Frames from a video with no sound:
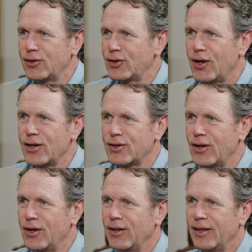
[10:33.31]
a
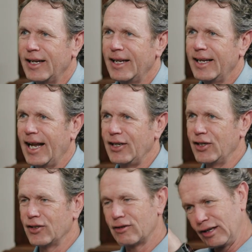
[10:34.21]
Sawzall and
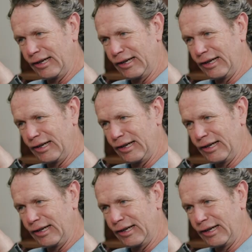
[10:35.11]
just